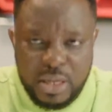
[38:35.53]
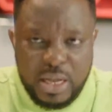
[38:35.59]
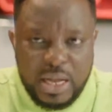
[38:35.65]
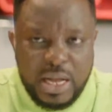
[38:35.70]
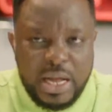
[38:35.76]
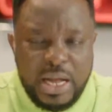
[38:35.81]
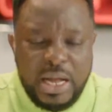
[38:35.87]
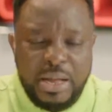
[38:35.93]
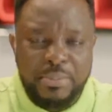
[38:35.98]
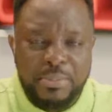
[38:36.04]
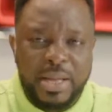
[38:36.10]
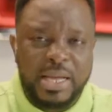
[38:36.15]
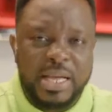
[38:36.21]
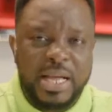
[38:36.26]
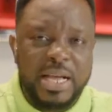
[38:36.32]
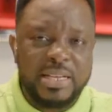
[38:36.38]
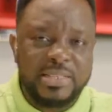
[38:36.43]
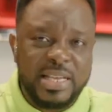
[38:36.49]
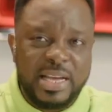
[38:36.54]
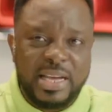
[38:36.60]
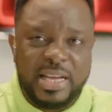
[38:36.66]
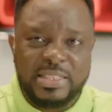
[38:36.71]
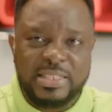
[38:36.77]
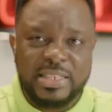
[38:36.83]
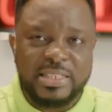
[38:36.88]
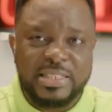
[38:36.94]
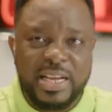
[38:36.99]
Ah, my guys are
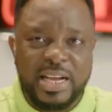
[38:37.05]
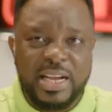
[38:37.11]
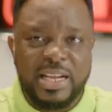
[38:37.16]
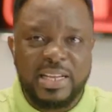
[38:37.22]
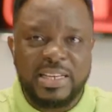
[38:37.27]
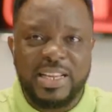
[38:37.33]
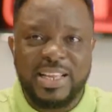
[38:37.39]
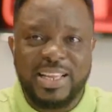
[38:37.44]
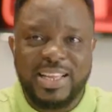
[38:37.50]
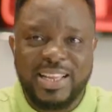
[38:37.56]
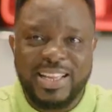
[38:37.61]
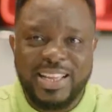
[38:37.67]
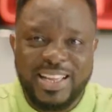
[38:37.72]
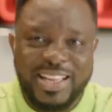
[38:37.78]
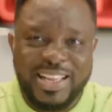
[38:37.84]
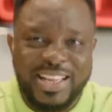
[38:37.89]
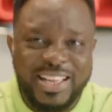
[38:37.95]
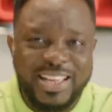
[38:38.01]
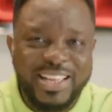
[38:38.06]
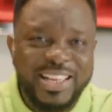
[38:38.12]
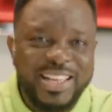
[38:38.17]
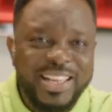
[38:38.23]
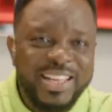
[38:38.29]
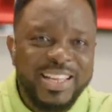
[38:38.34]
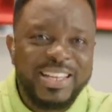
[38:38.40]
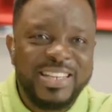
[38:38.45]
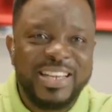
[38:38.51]
getting tired.
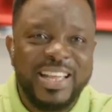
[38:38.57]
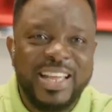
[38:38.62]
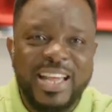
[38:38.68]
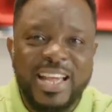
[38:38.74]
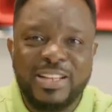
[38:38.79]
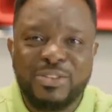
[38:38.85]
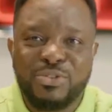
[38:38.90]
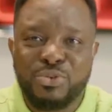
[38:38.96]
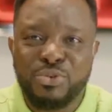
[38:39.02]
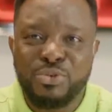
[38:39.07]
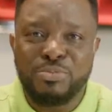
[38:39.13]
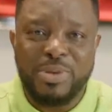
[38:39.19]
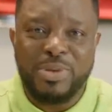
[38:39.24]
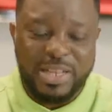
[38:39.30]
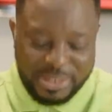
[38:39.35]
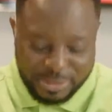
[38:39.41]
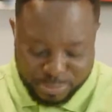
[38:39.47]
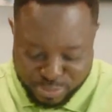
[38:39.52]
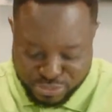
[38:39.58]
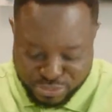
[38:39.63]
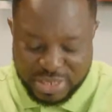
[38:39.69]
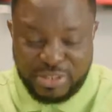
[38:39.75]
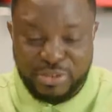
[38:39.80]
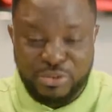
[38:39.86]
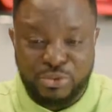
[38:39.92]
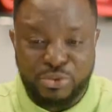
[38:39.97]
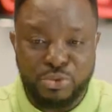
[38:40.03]
They ate too much,
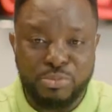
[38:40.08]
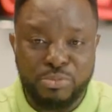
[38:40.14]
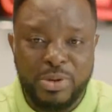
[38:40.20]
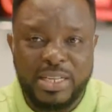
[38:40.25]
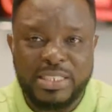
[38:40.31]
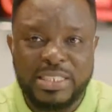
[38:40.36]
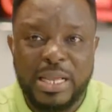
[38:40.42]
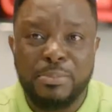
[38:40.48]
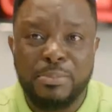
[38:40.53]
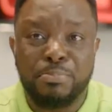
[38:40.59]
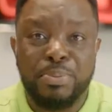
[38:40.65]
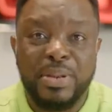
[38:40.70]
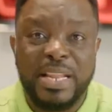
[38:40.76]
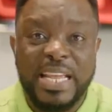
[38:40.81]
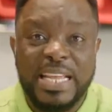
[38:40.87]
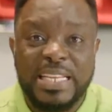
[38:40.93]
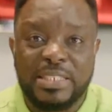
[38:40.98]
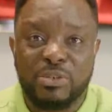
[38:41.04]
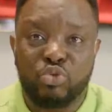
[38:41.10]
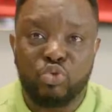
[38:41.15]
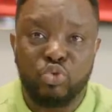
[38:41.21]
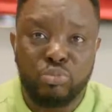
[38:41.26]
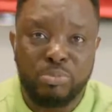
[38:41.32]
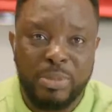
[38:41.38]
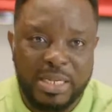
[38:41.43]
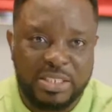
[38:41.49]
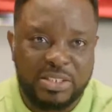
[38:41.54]
prayed too much, and played too
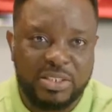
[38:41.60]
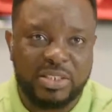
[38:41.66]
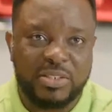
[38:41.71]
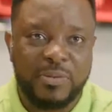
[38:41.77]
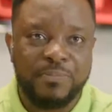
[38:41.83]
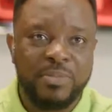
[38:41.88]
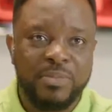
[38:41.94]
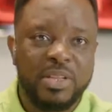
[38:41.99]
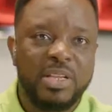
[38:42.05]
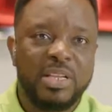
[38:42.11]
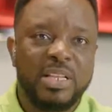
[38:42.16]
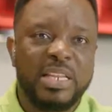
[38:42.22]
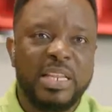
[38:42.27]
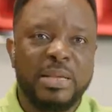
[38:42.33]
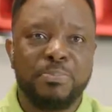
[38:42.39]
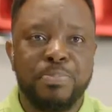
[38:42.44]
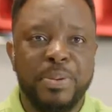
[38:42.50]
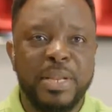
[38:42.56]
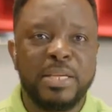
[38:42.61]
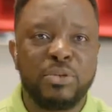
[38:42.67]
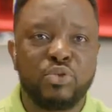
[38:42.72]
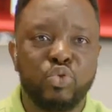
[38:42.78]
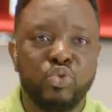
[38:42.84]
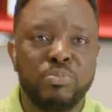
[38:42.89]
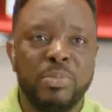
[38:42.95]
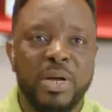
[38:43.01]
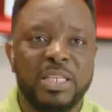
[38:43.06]
much. They played
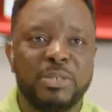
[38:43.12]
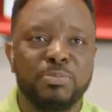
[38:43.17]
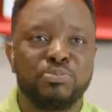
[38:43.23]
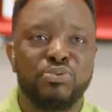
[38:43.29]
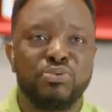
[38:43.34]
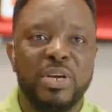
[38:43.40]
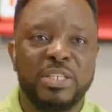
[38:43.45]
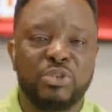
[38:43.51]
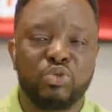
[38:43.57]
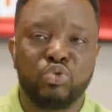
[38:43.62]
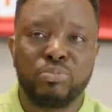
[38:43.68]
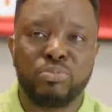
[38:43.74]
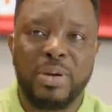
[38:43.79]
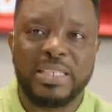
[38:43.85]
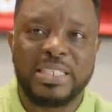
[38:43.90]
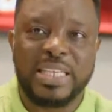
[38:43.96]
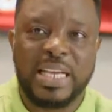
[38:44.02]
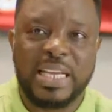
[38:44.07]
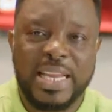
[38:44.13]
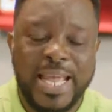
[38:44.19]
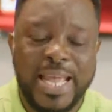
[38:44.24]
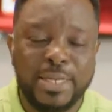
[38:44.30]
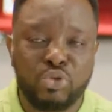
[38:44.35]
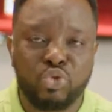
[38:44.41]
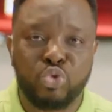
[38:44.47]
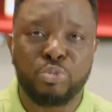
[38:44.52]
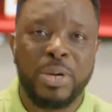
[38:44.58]
too much, prayed too much, and ate
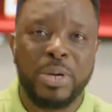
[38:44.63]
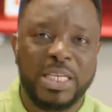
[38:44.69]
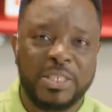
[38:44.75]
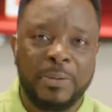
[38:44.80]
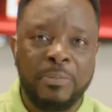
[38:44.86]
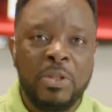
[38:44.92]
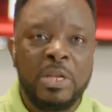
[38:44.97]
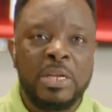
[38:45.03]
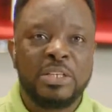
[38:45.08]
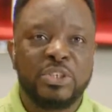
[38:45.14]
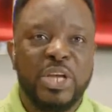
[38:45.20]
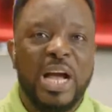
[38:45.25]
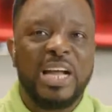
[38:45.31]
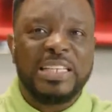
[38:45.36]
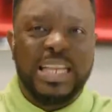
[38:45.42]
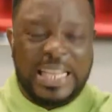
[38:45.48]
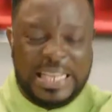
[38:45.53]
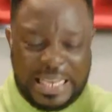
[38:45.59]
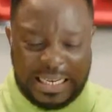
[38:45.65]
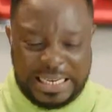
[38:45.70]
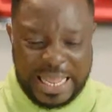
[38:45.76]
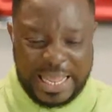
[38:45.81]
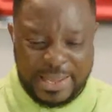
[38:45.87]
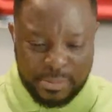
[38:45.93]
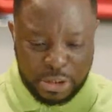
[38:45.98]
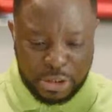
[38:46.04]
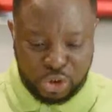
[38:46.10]
too much. Shout, in the
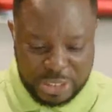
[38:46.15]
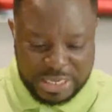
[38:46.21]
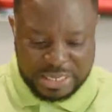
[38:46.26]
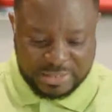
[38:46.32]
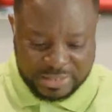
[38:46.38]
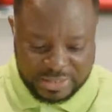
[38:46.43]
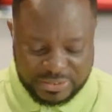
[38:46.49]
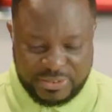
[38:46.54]
name of Jesus.